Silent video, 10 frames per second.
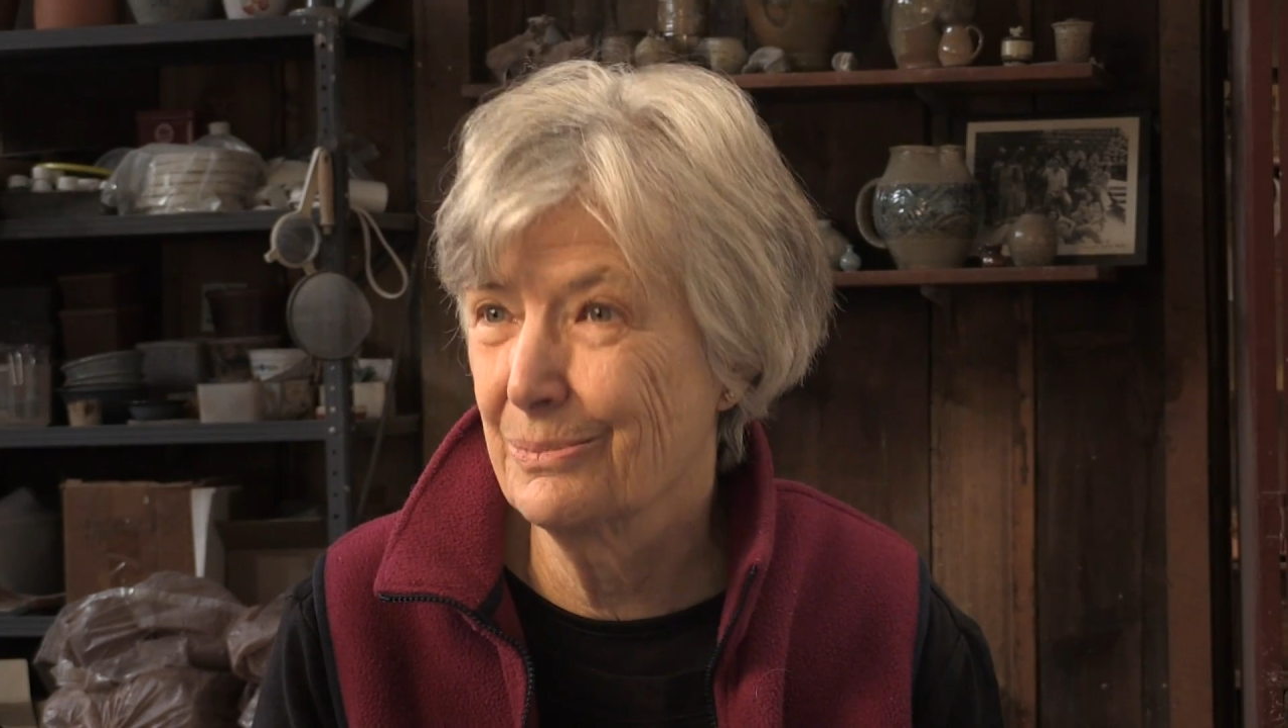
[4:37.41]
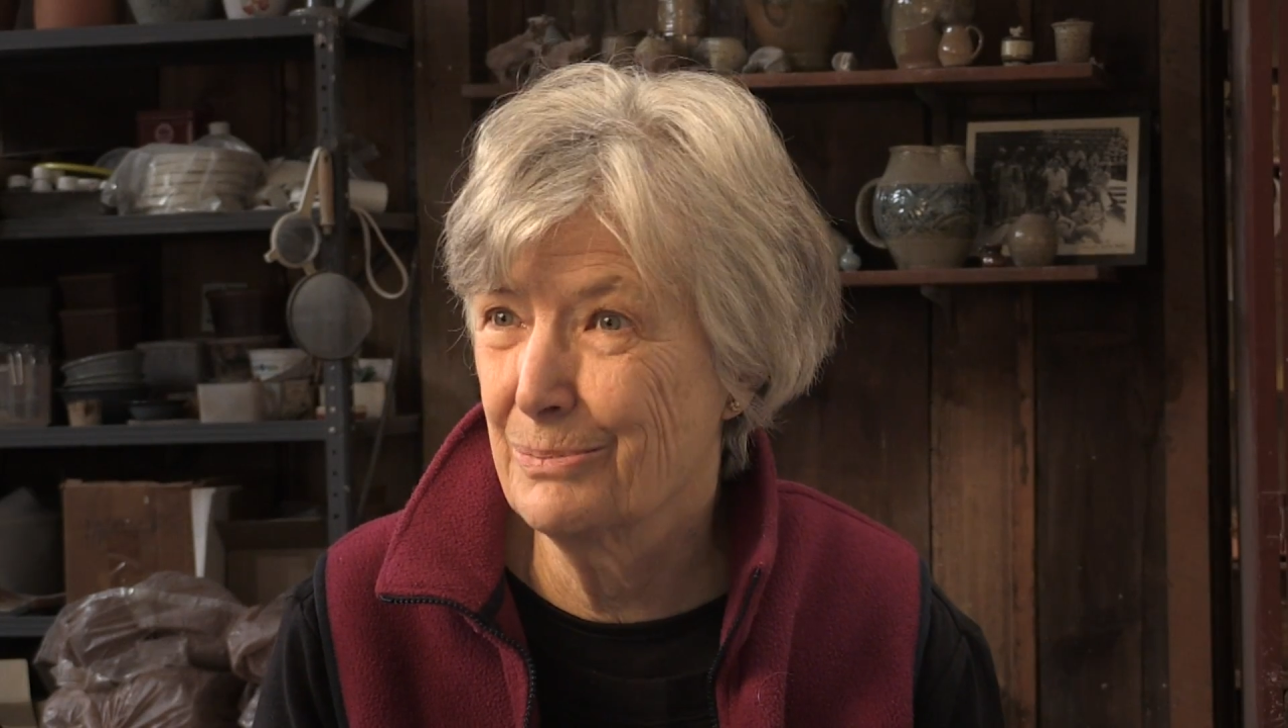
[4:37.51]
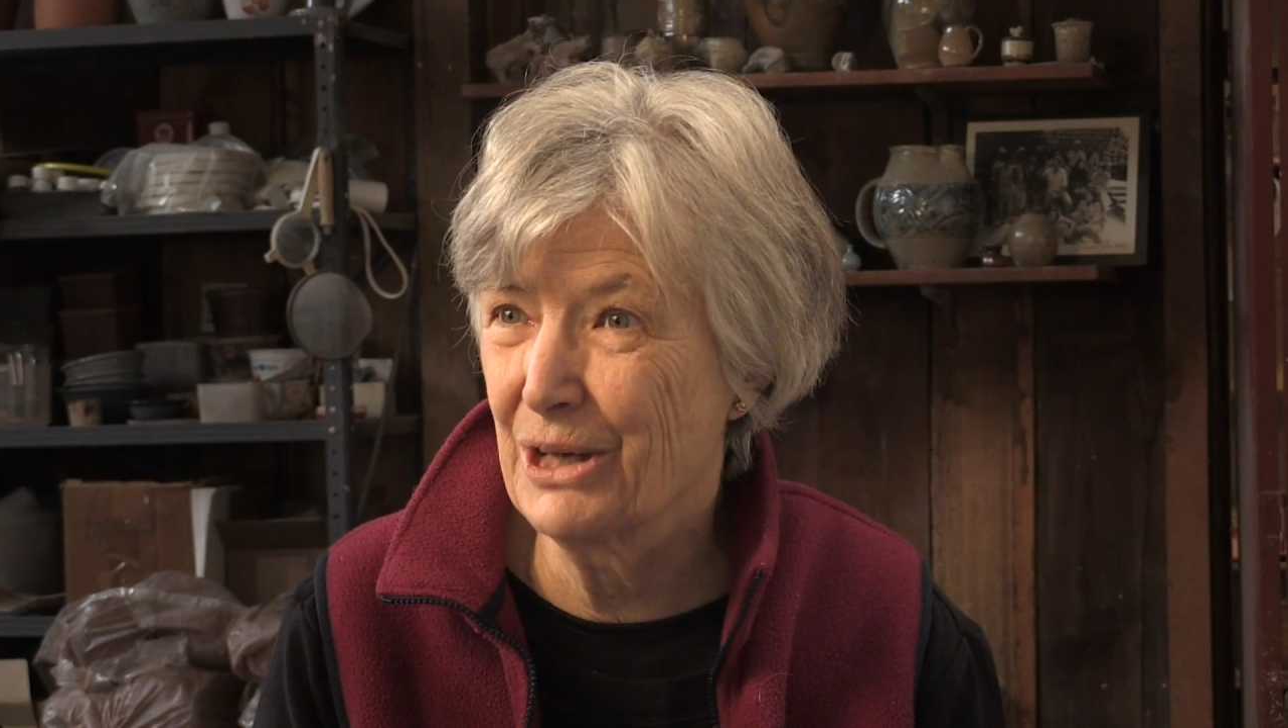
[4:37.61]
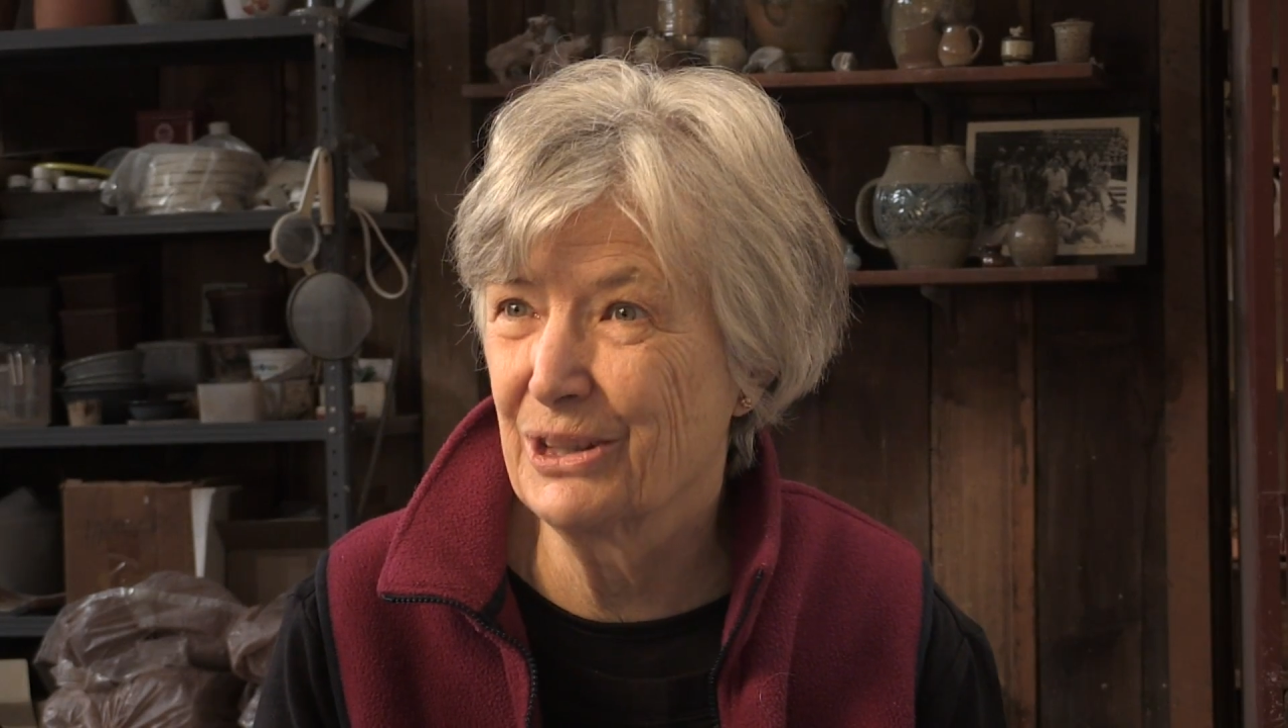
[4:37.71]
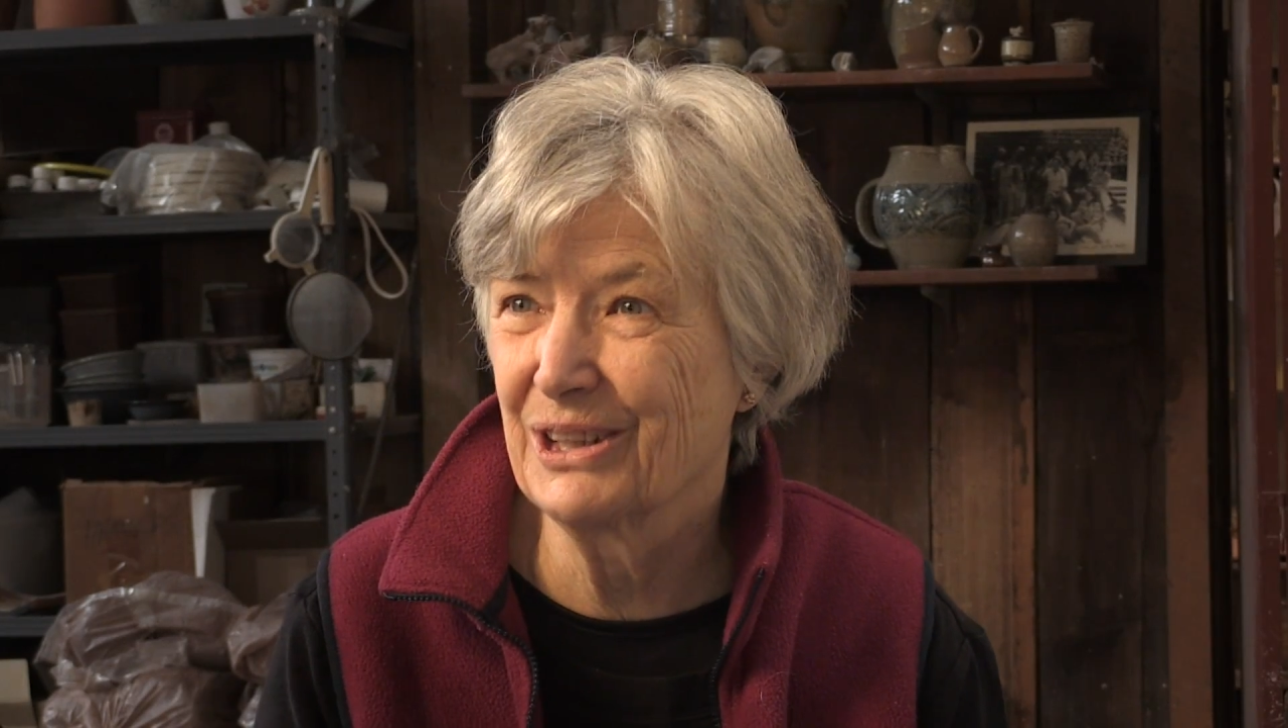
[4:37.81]
it
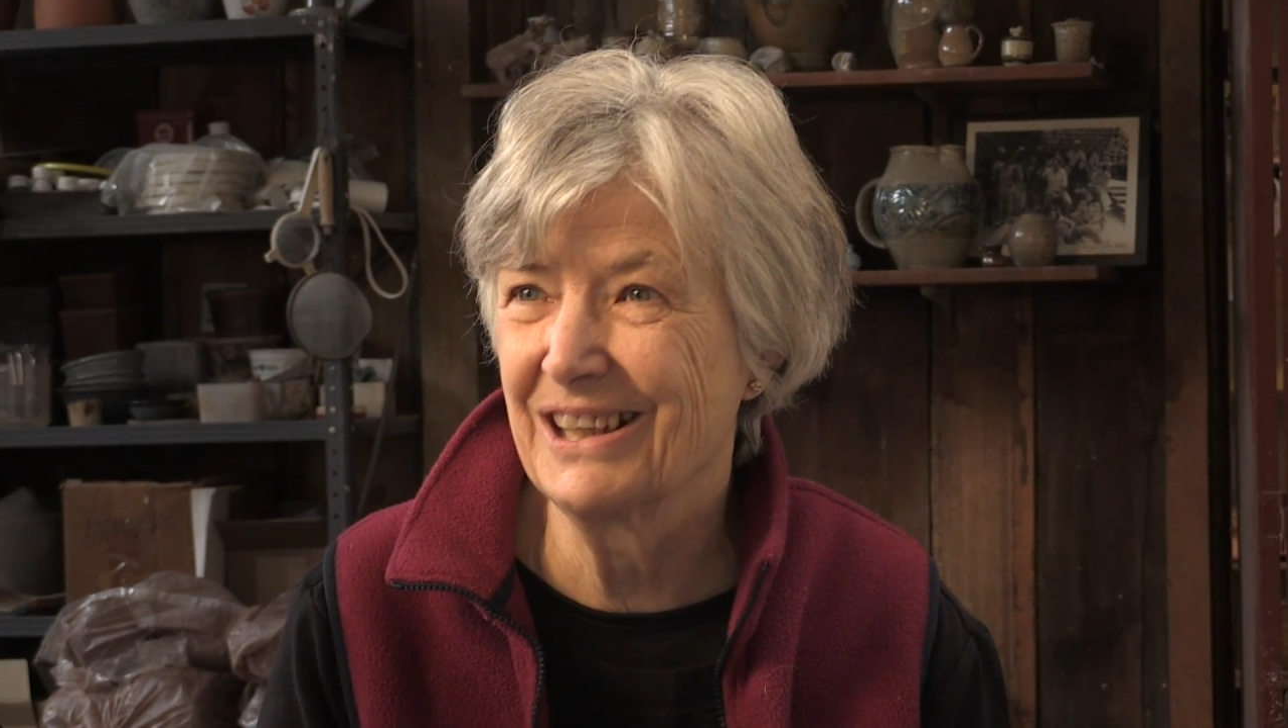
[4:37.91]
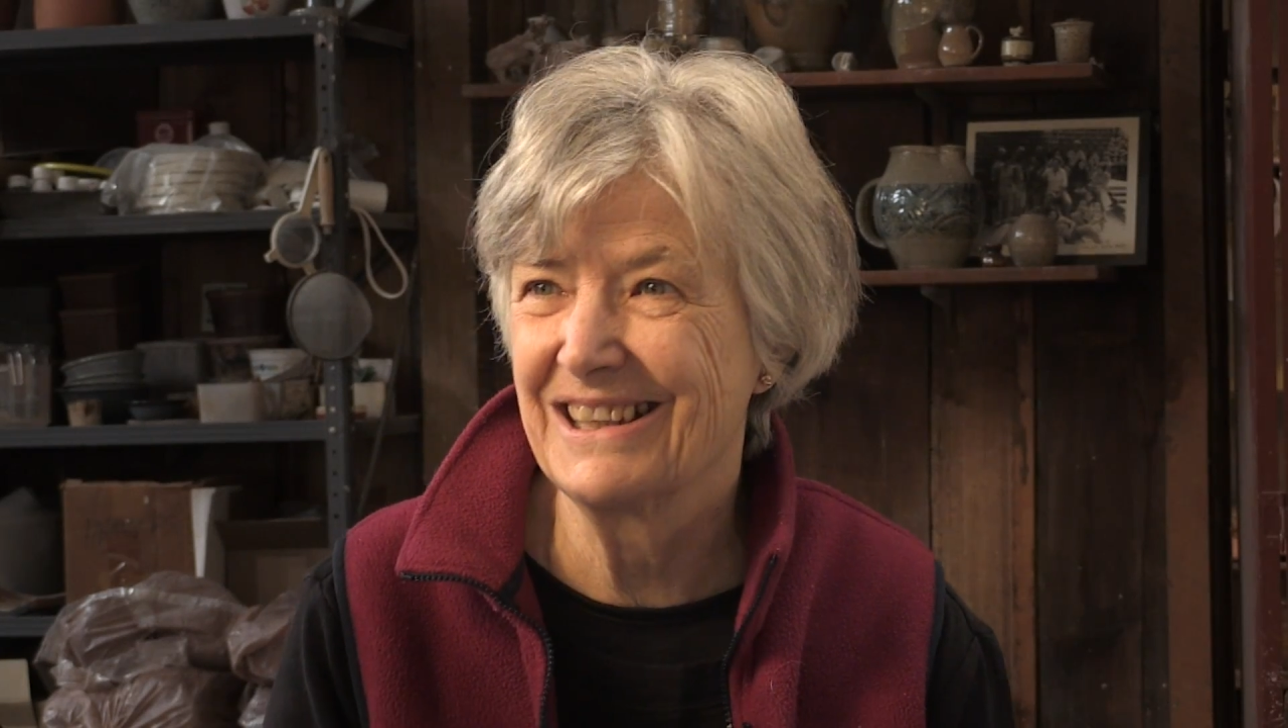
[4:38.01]
Mother.